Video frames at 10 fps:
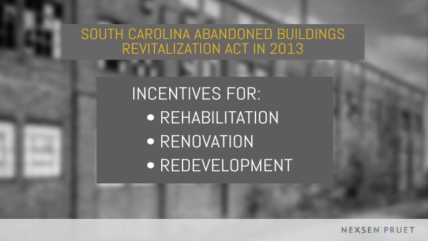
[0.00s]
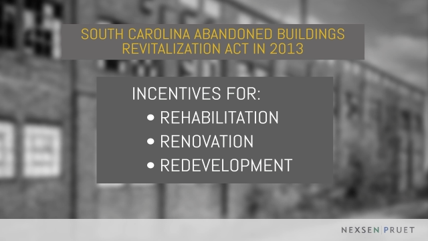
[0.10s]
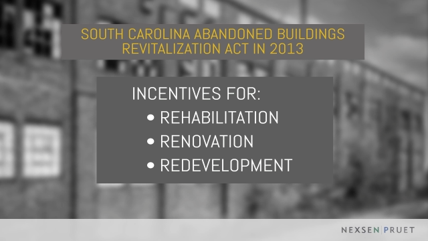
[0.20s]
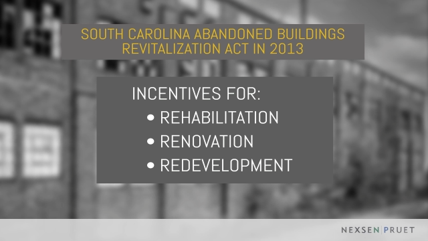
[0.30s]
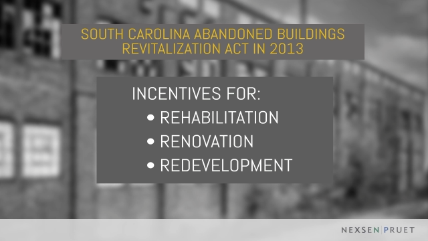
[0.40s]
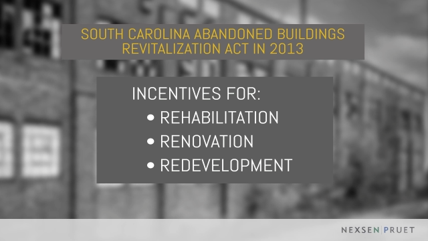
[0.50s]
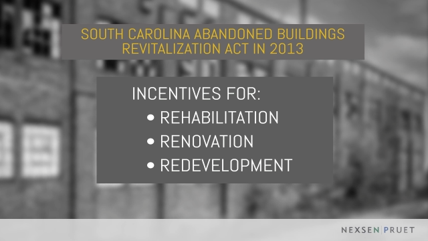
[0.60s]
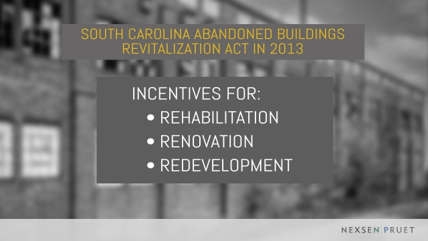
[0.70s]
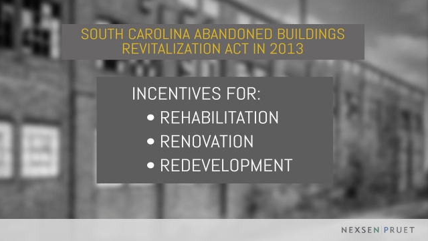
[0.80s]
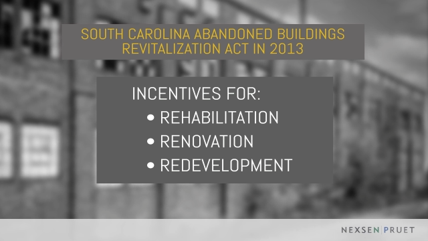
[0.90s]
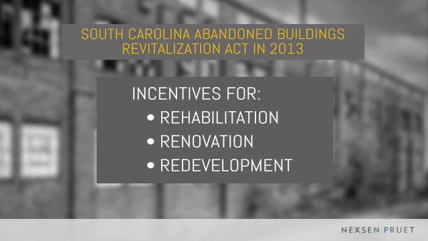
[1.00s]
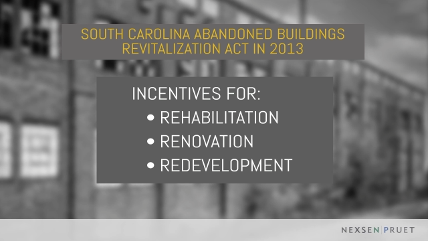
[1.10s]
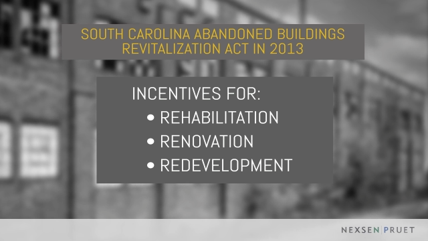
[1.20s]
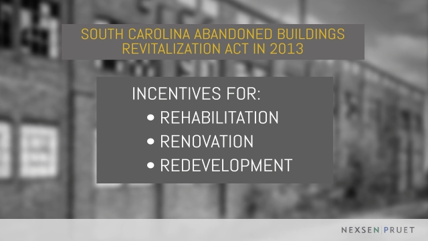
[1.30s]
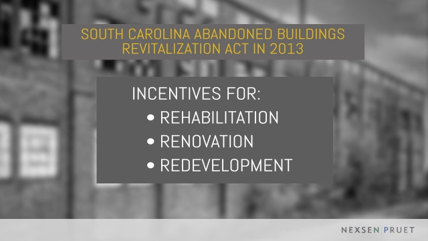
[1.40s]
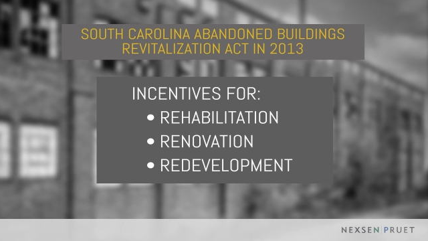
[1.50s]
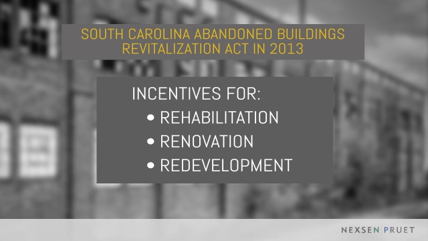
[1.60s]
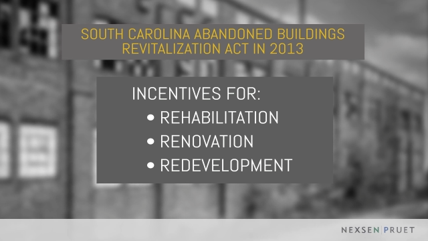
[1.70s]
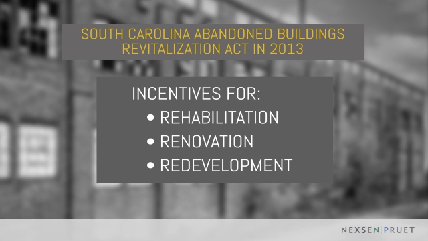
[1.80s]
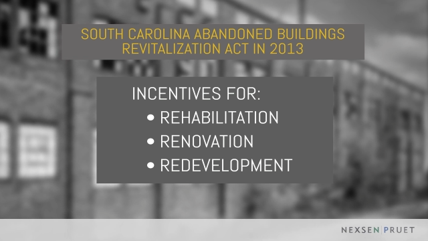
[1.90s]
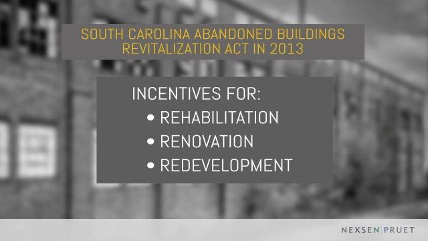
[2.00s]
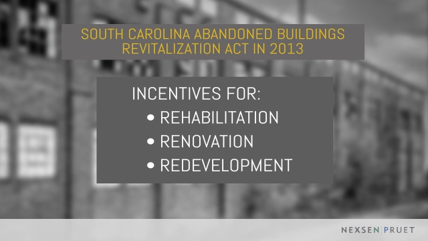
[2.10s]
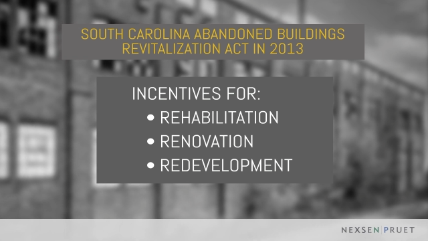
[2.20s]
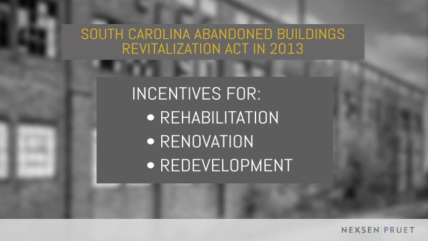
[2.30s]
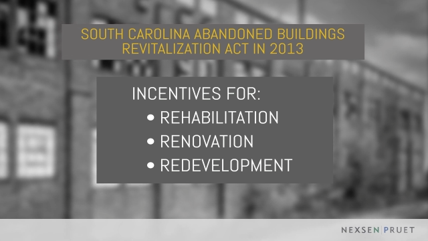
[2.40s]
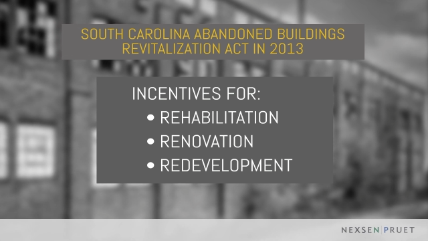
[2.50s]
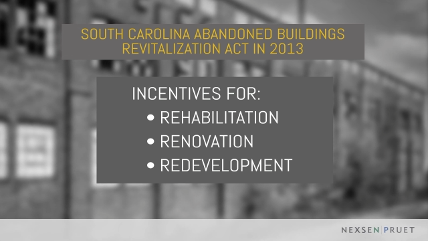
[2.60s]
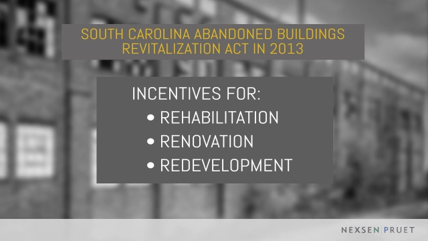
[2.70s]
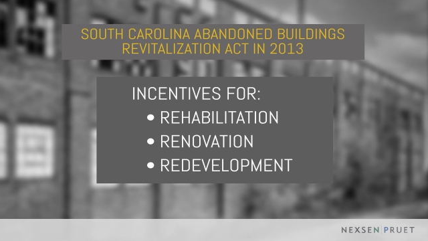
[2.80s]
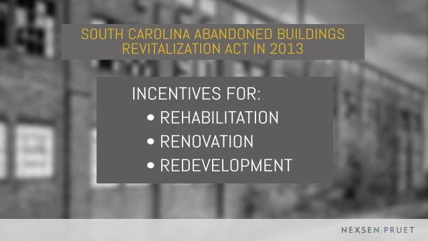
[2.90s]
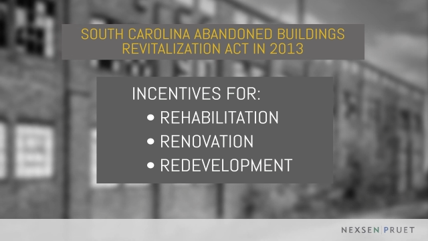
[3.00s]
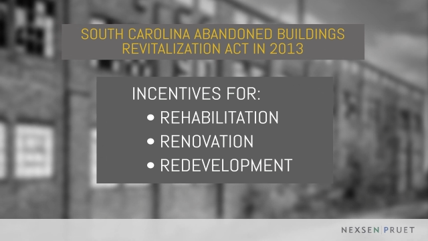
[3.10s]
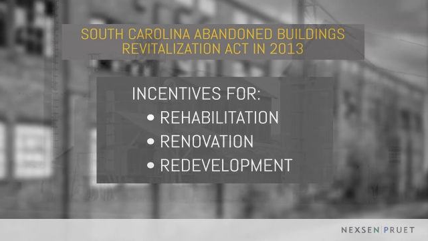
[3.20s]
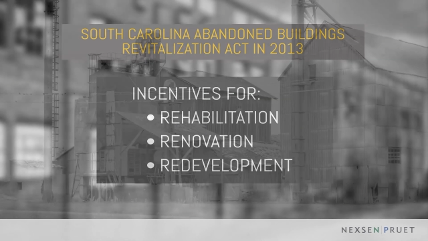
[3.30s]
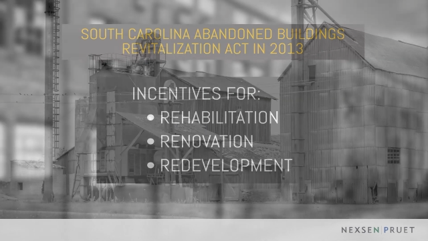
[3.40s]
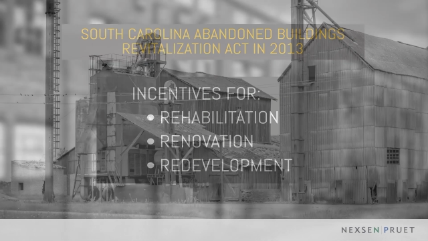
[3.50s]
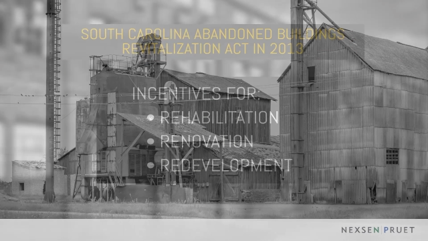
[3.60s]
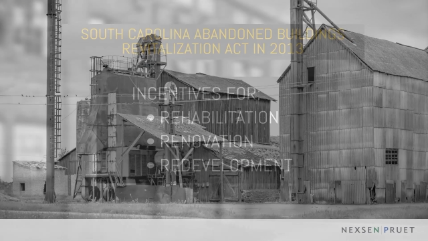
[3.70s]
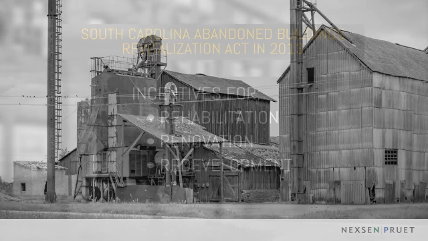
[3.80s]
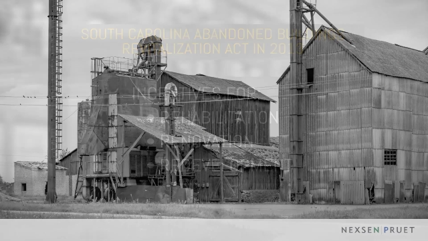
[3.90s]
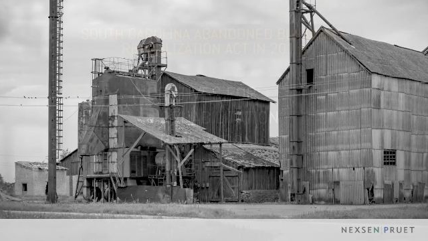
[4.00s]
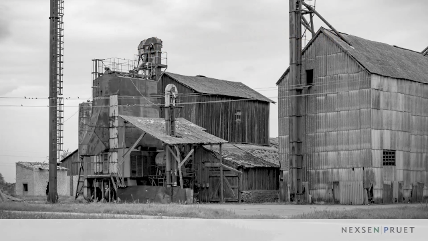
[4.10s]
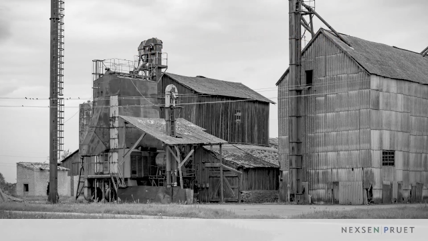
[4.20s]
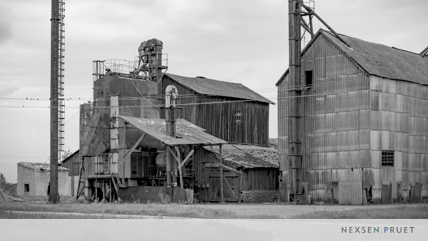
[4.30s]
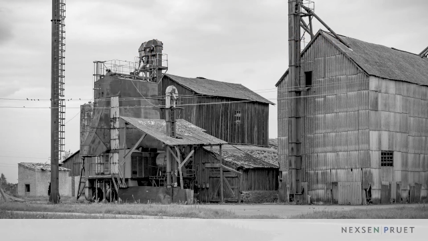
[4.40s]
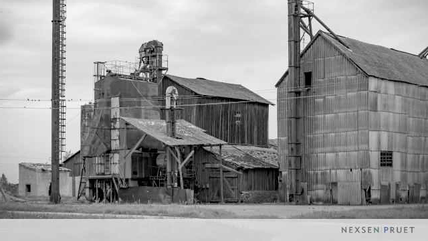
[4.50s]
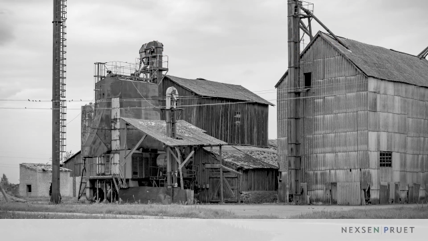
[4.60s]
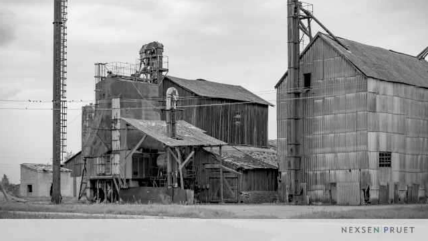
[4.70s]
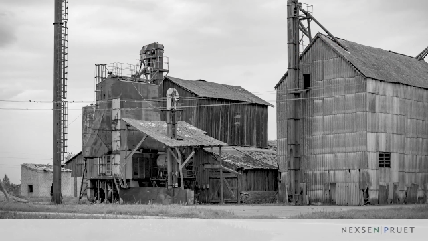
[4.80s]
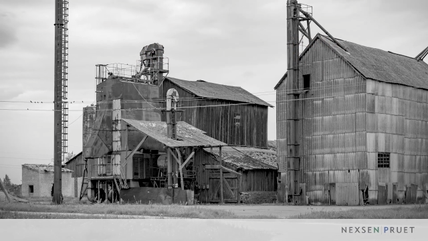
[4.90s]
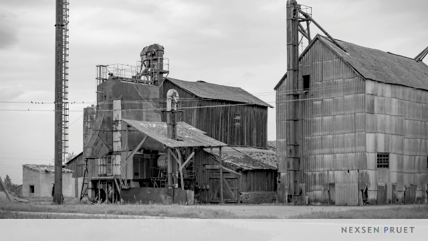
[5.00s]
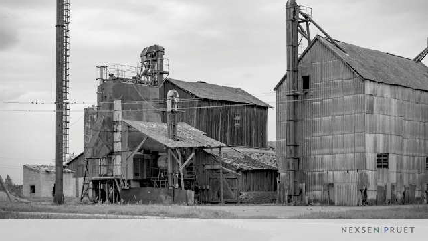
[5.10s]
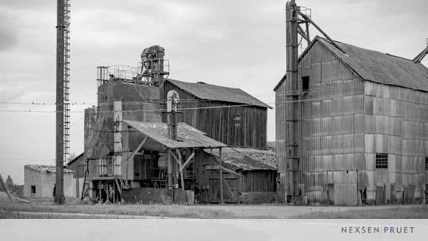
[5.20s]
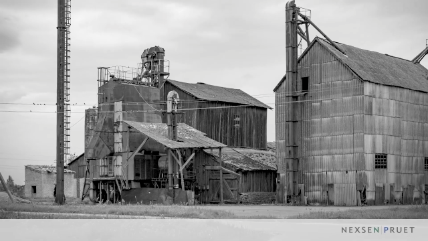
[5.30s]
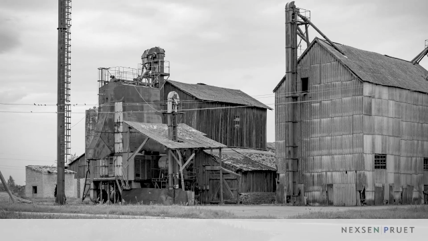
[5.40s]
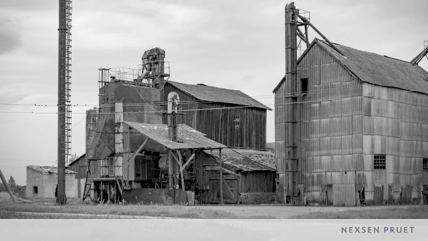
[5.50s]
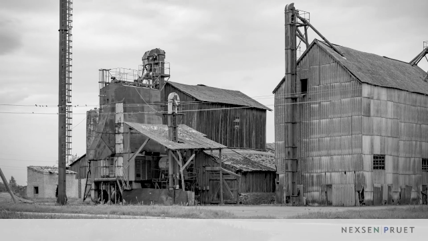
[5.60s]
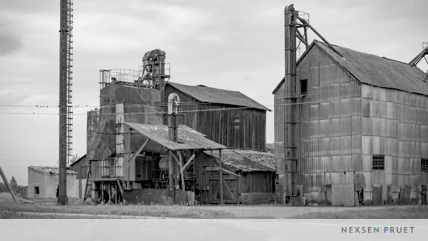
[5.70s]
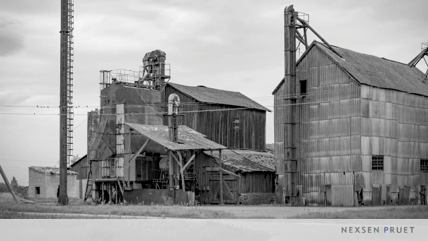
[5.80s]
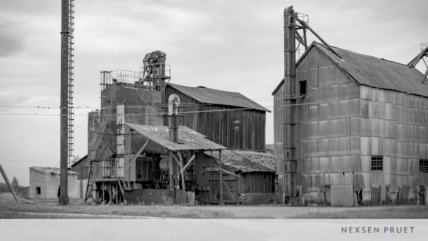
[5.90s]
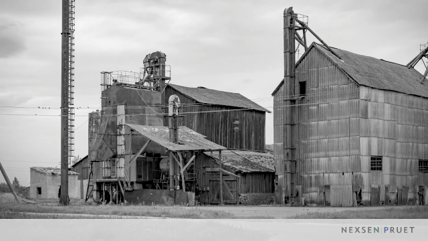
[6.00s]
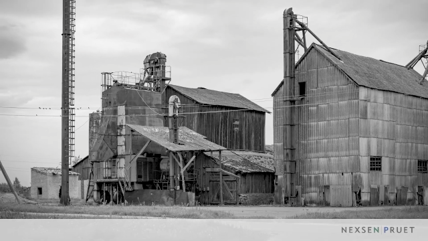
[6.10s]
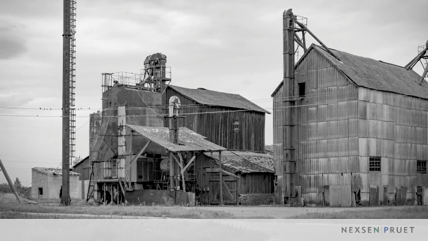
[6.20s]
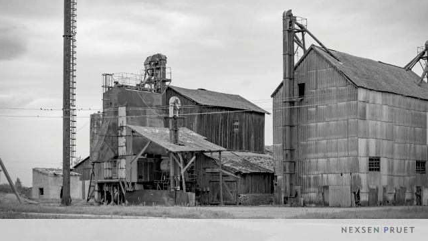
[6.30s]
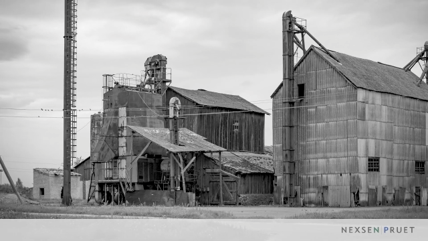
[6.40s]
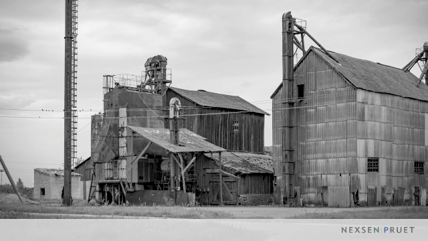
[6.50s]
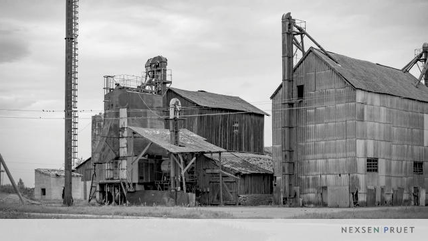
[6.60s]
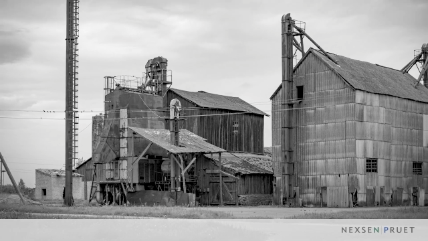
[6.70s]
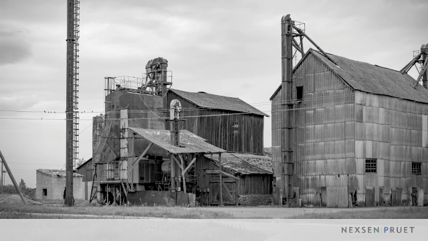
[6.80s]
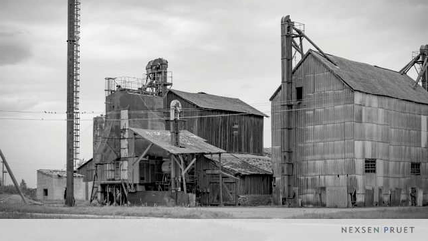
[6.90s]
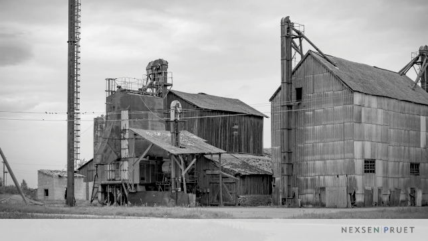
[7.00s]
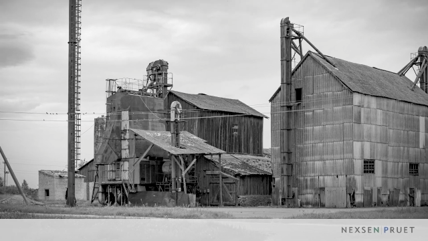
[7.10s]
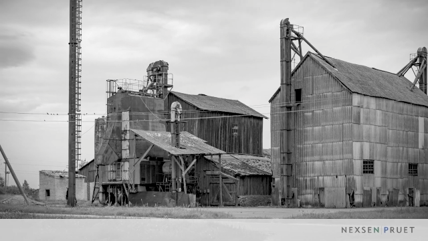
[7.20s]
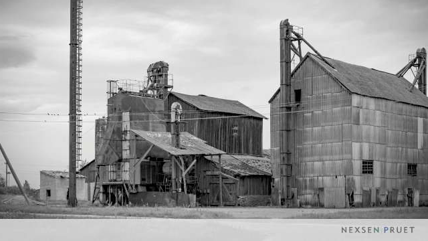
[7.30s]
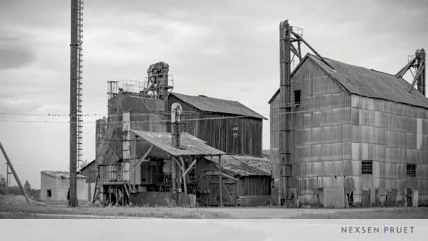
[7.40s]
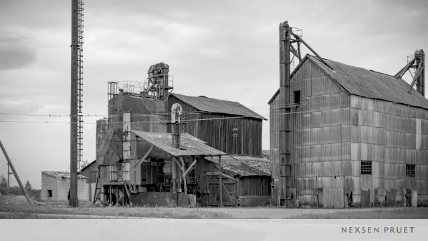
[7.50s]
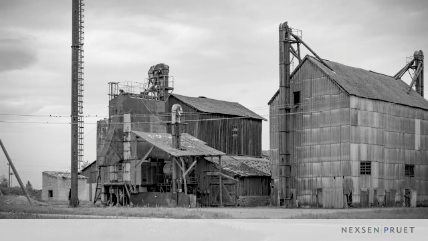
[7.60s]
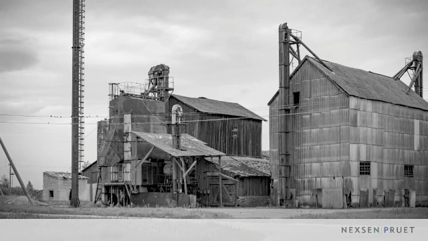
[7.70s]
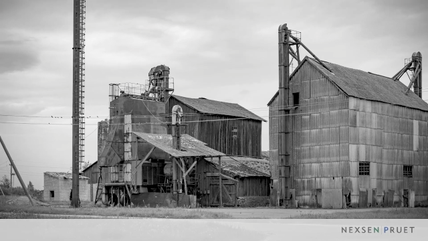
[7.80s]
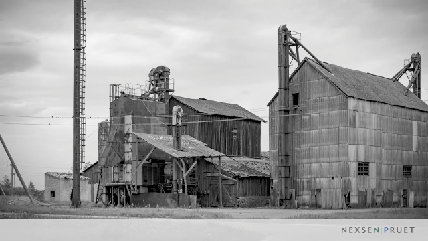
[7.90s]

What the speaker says: (no speaker visible)